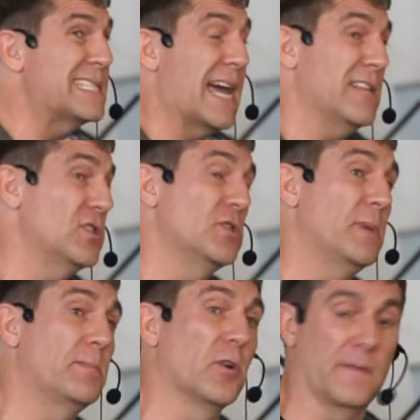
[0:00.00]
that you should
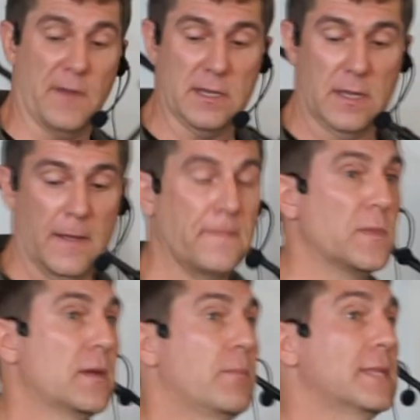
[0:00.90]
be perfect.
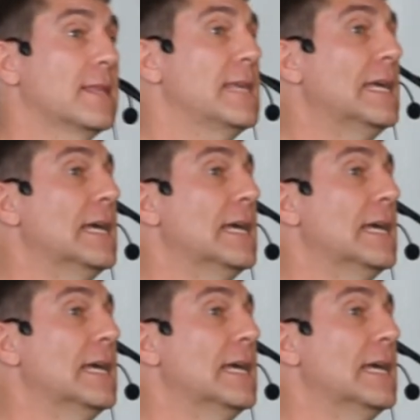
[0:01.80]
But the thing